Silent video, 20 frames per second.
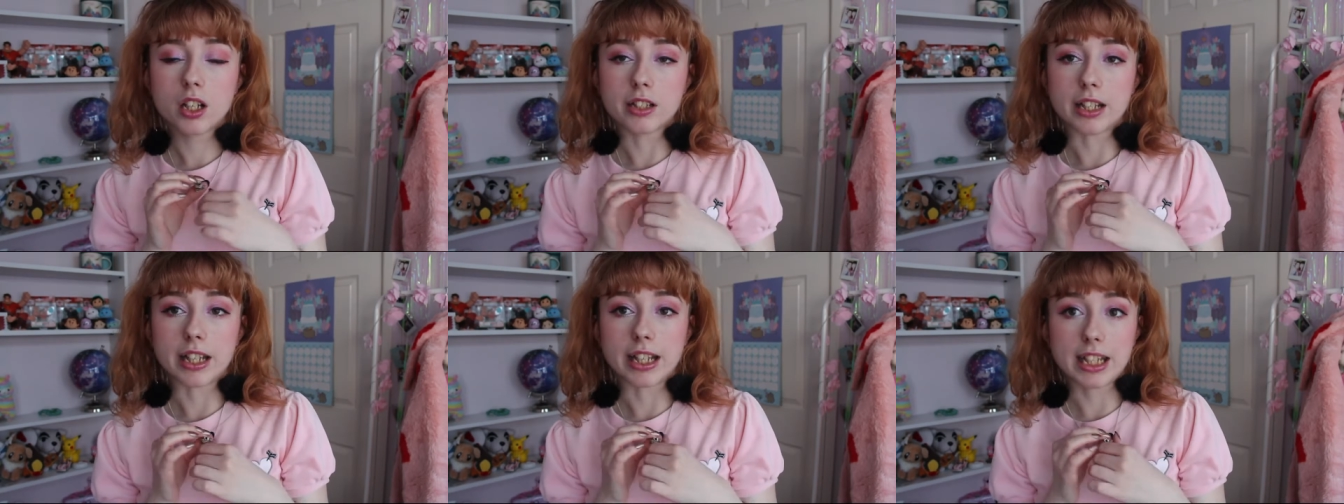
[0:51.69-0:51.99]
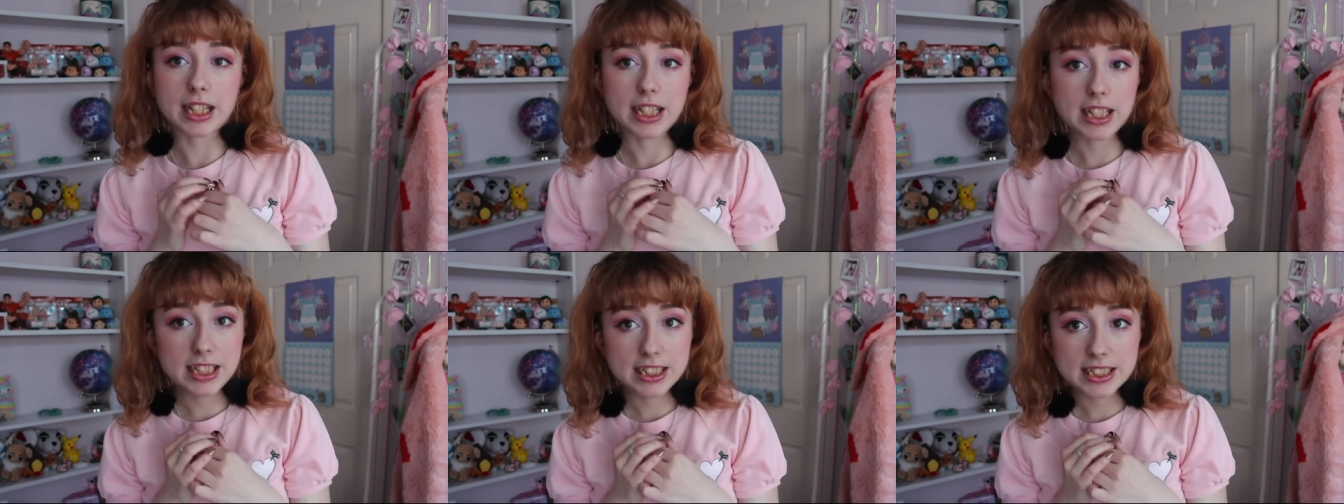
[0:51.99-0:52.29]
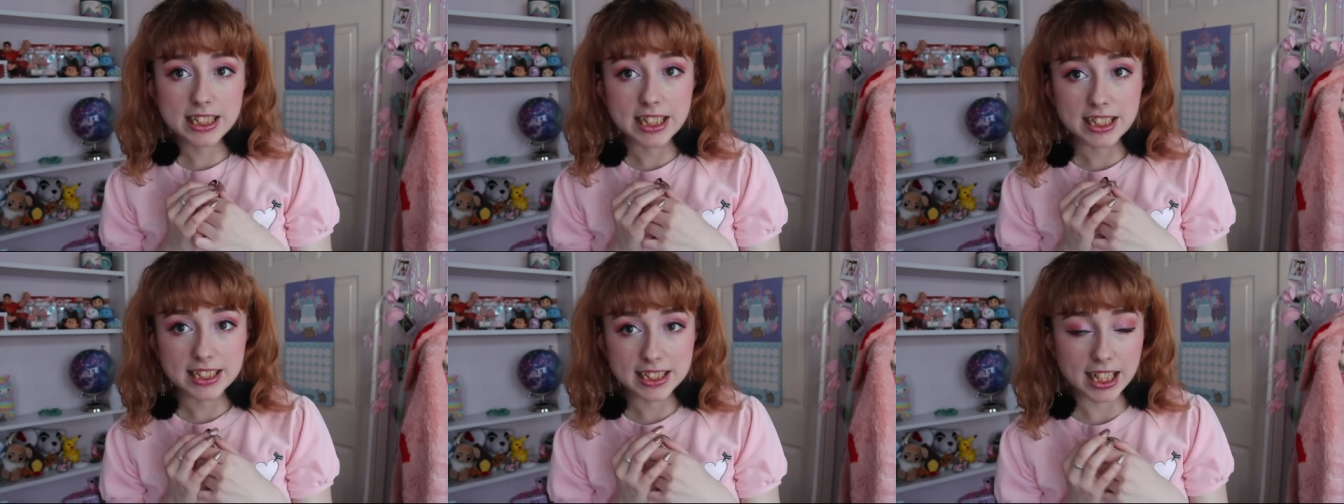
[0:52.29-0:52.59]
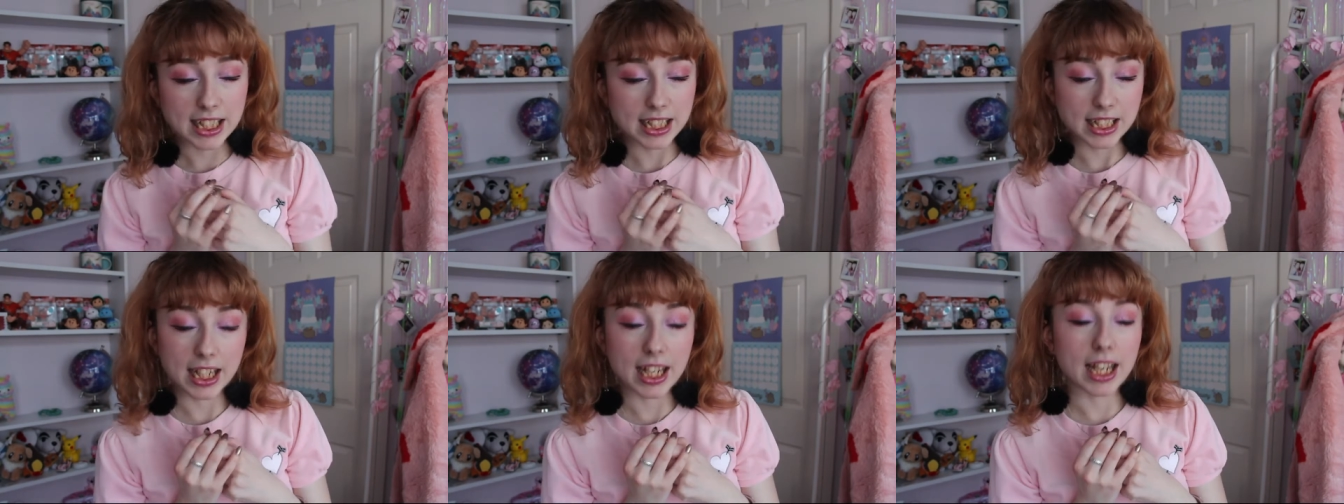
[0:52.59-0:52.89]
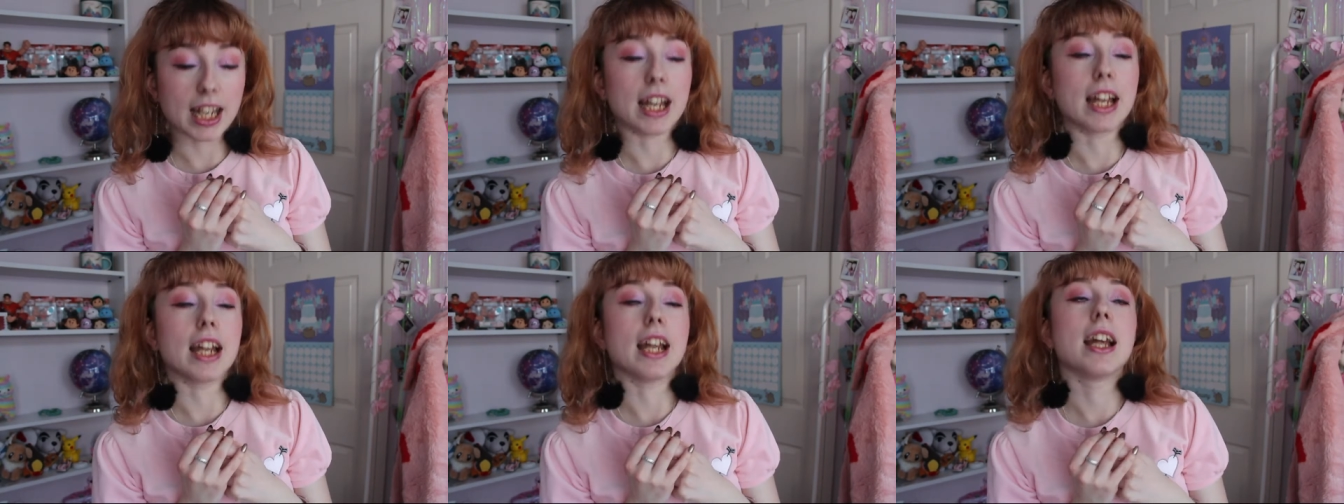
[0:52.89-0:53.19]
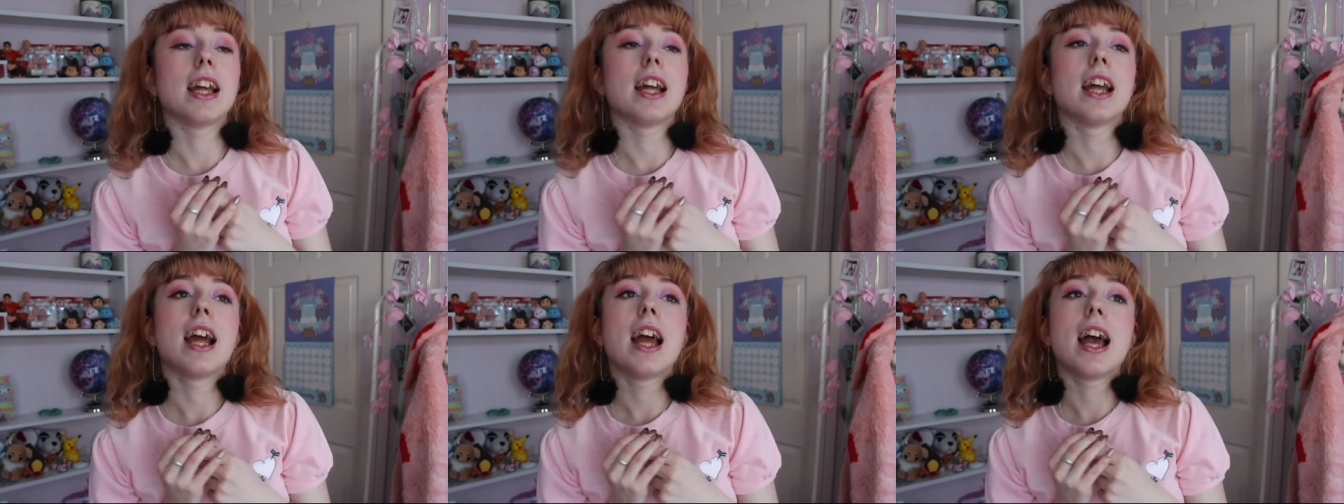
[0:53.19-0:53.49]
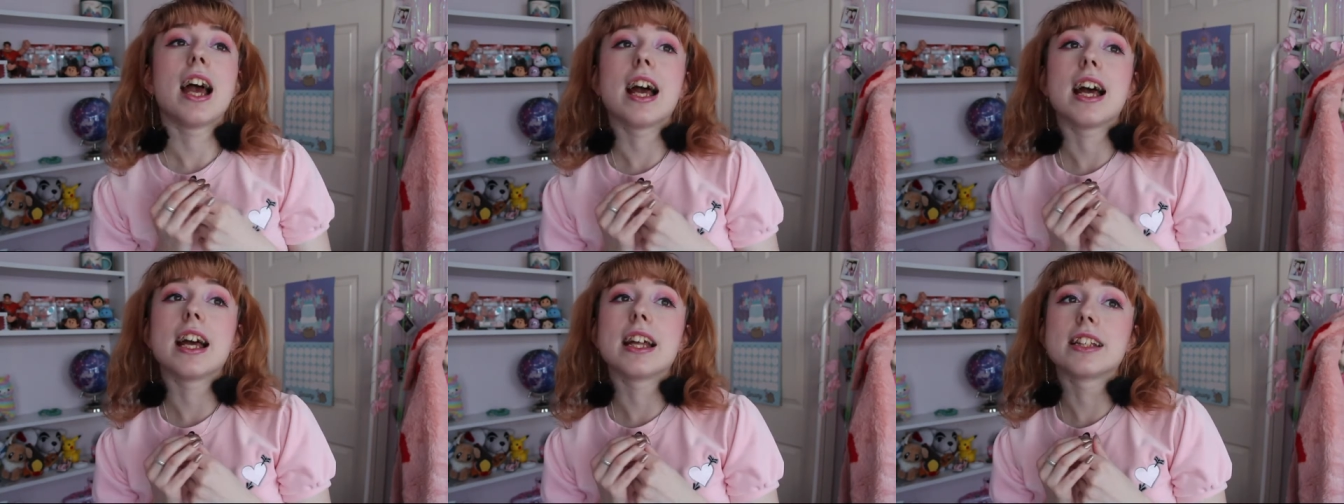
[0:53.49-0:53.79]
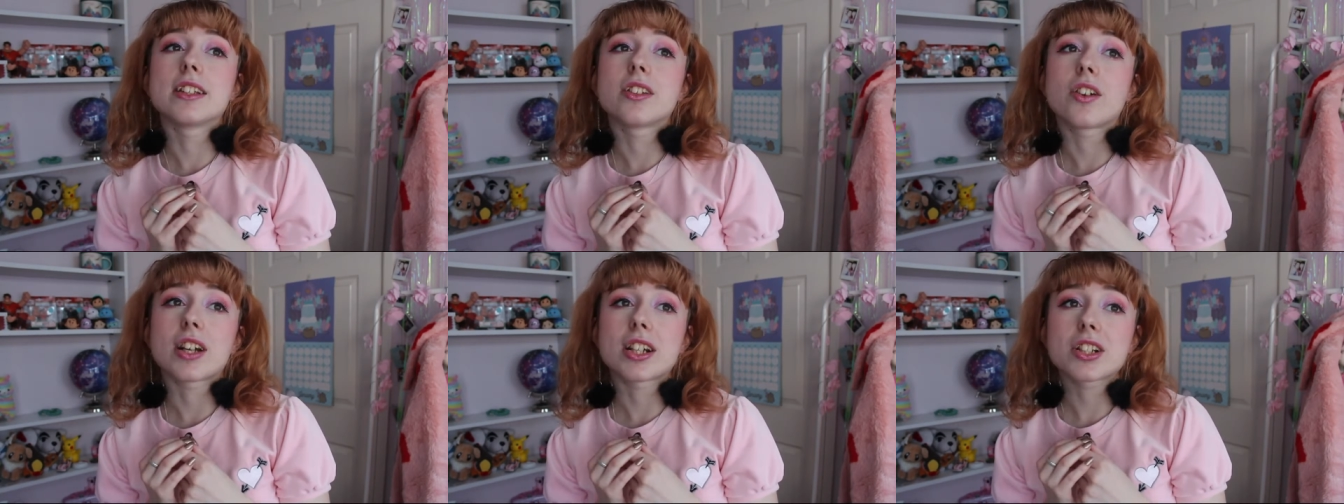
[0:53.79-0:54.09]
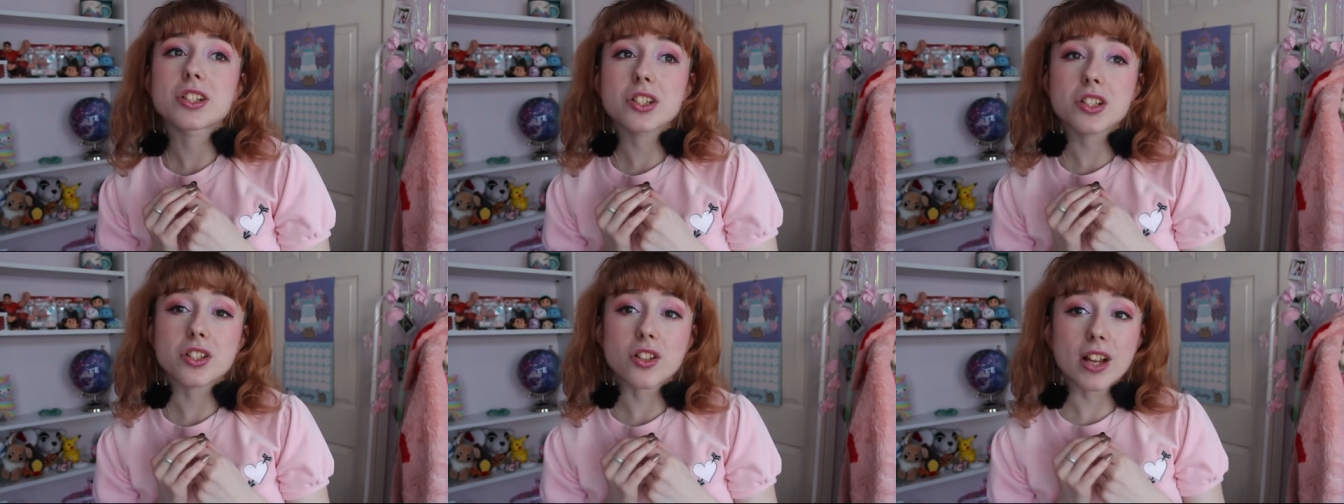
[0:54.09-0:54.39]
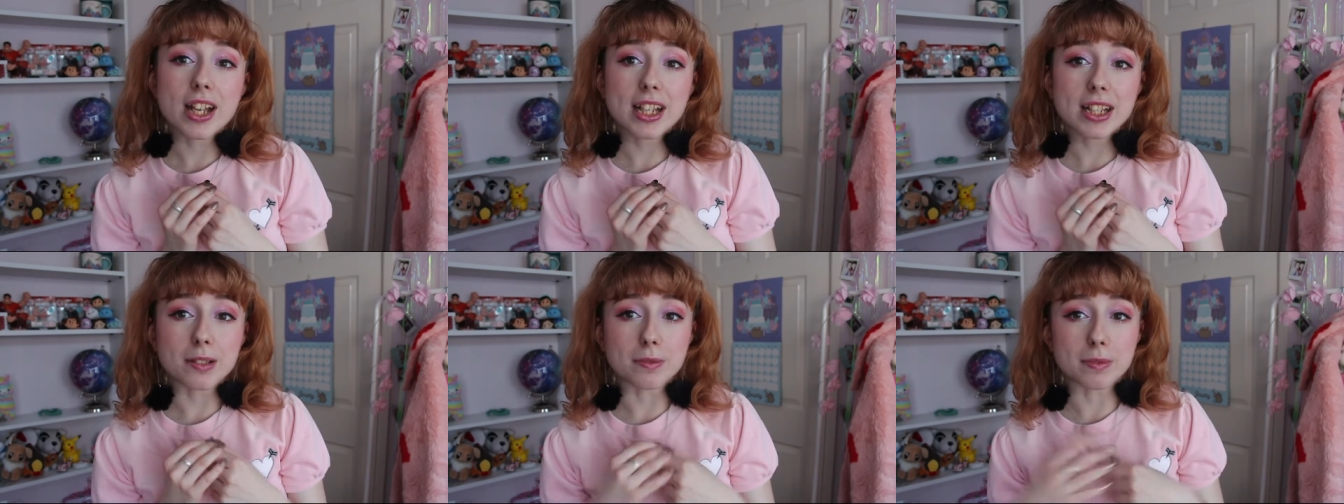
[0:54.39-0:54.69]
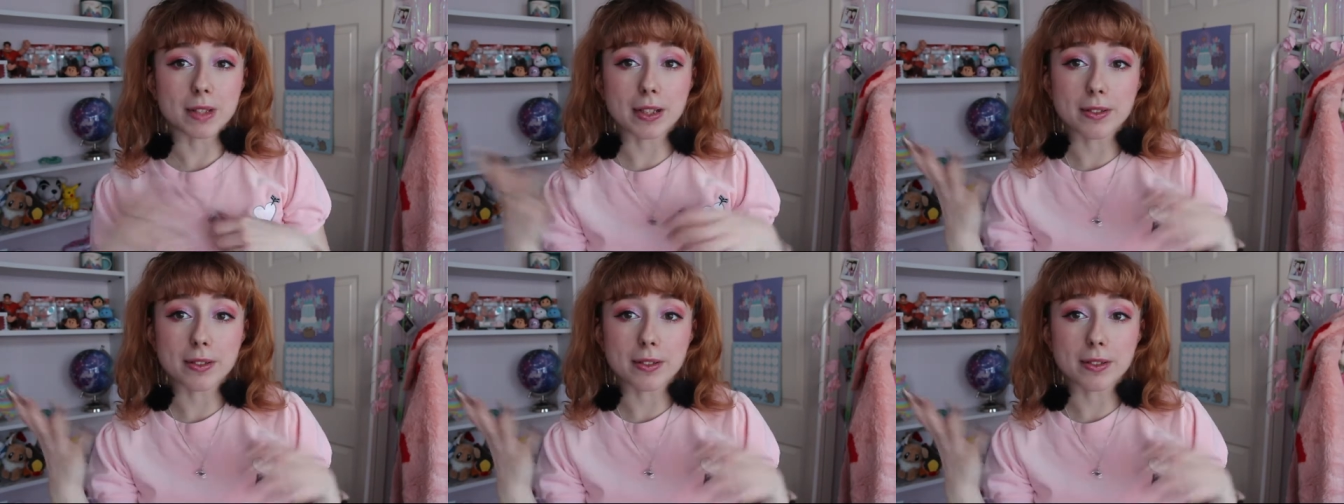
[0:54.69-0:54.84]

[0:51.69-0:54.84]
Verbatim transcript: they're easy skincare and I just like them,